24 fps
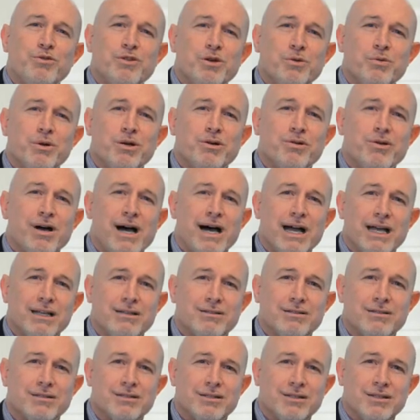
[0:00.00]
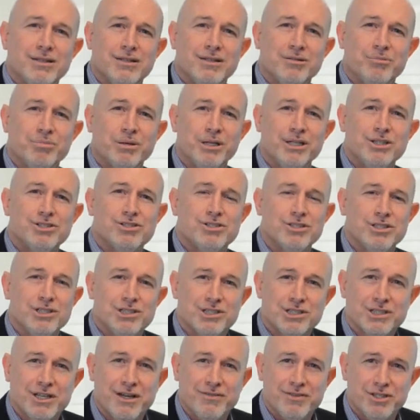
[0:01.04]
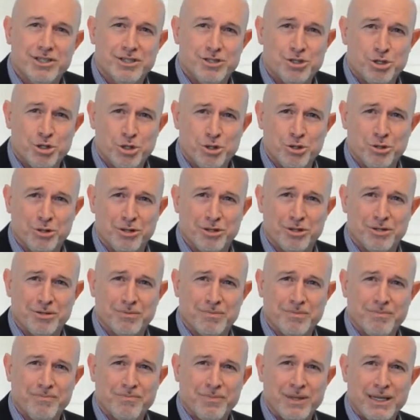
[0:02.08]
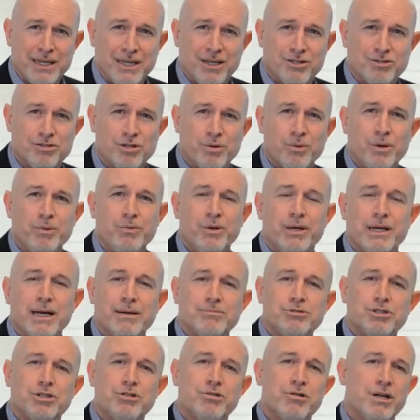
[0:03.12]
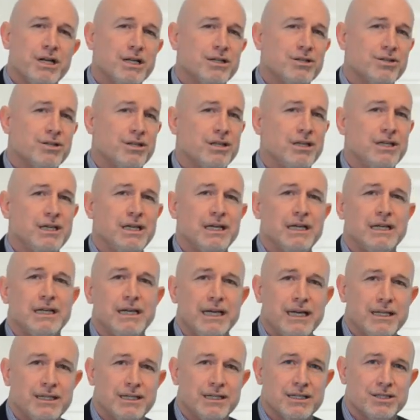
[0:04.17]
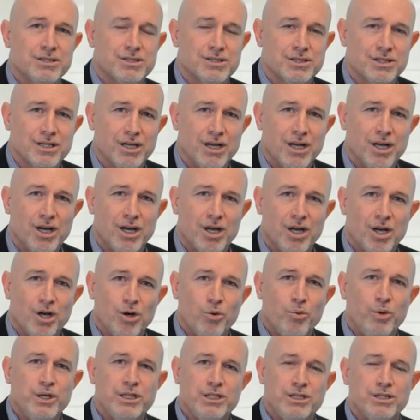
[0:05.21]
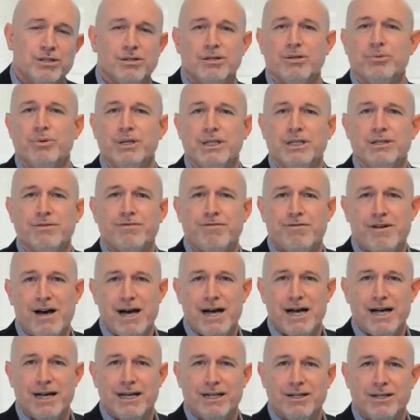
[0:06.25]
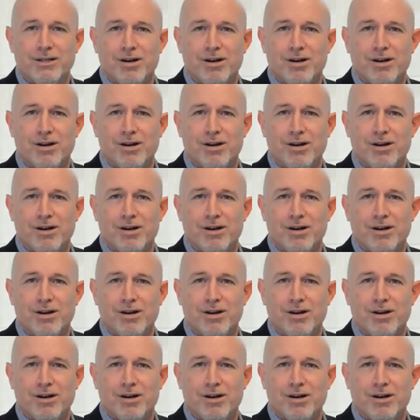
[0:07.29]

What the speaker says: that we're right, but is to discover the truth. And so when we come to critical thinking and ethics, we define